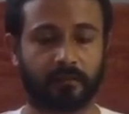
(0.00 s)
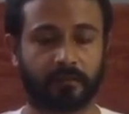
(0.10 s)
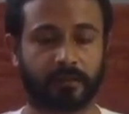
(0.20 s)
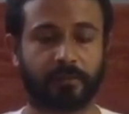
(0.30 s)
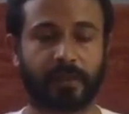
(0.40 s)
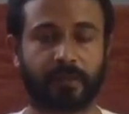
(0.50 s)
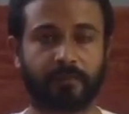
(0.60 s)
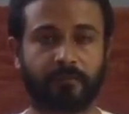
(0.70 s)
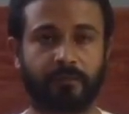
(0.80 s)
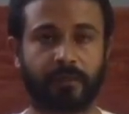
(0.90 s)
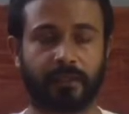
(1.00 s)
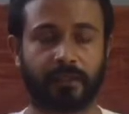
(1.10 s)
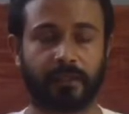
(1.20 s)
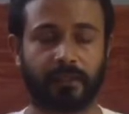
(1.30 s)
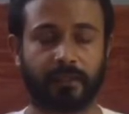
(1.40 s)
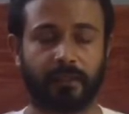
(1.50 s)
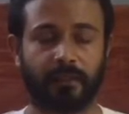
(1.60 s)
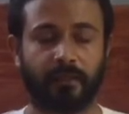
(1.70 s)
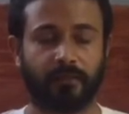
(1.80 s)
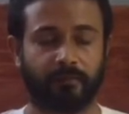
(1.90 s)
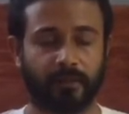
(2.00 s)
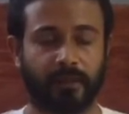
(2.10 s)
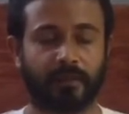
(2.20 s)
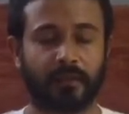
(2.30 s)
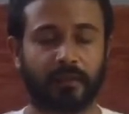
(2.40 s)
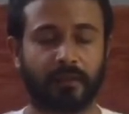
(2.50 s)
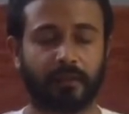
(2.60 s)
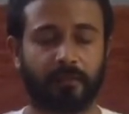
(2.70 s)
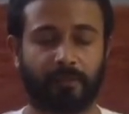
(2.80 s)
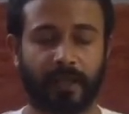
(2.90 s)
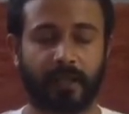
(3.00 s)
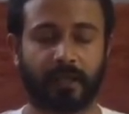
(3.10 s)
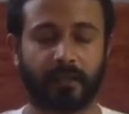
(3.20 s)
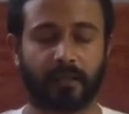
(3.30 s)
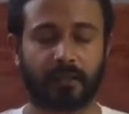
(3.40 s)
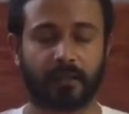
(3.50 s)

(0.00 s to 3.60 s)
first practice of the technique. Feel the pain